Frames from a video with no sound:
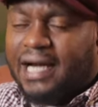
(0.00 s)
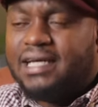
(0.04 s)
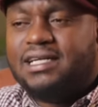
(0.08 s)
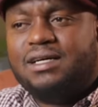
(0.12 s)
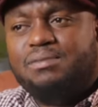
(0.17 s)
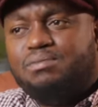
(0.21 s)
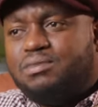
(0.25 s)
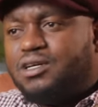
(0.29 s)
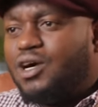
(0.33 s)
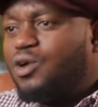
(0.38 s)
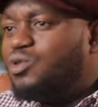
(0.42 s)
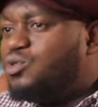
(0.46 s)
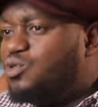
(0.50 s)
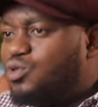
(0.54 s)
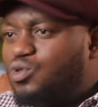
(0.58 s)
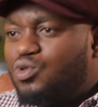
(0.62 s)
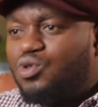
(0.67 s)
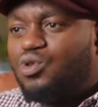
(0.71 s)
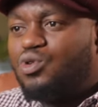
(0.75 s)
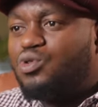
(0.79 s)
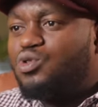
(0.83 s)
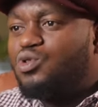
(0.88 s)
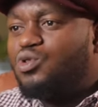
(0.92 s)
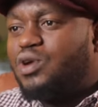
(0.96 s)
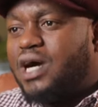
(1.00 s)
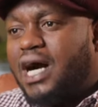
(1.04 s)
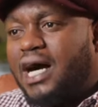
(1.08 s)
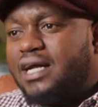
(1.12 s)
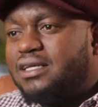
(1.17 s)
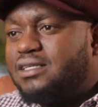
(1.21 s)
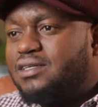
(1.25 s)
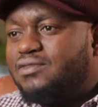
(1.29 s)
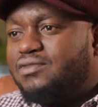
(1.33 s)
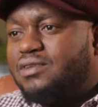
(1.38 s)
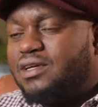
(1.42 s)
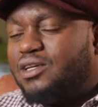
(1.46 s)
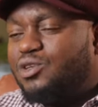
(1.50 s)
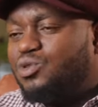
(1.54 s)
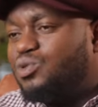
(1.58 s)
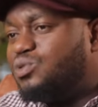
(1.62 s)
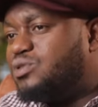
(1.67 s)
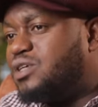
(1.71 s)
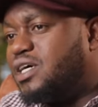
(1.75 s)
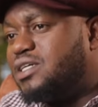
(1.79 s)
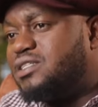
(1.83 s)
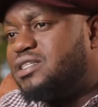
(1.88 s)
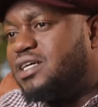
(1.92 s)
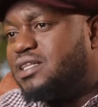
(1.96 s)
And deep down, you know, you can't even
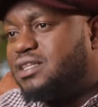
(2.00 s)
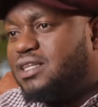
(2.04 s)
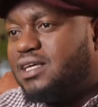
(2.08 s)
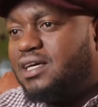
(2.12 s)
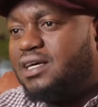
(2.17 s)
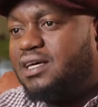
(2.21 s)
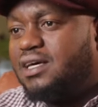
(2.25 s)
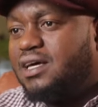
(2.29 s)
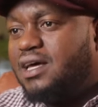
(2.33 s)
do such a thing.